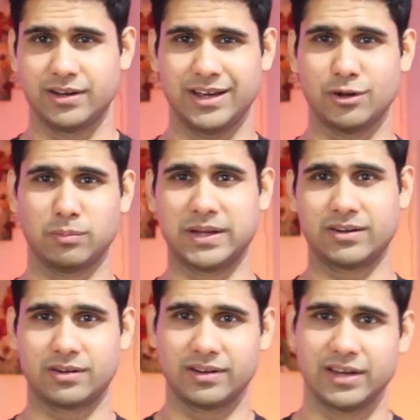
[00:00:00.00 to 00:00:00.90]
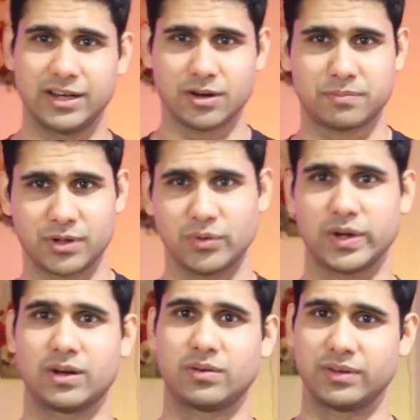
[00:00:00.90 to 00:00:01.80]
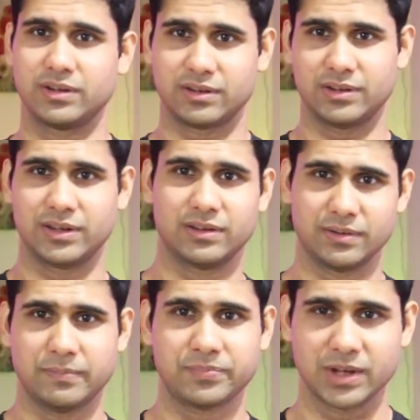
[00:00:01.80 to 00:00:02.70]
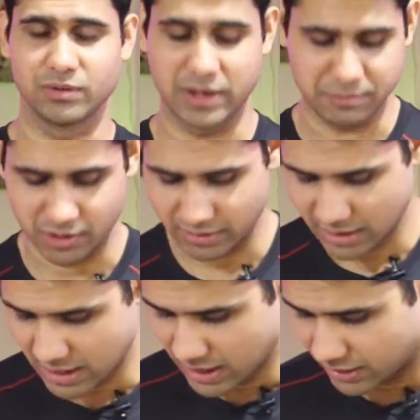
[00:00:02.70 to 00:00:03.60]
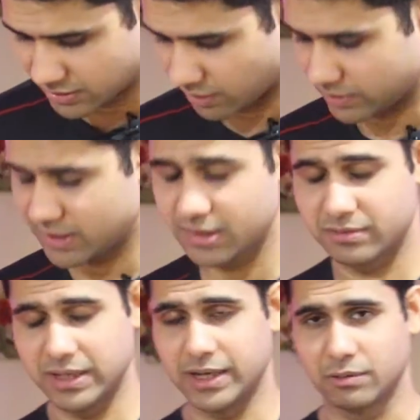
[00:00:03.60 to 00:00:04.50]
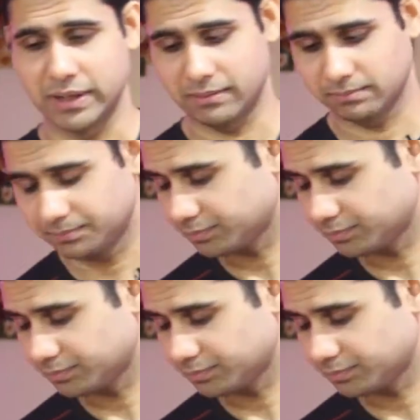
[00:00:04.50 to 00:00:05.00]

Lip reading: aeroplane or a helicopter going around in the neighborhood. So this is really quiet.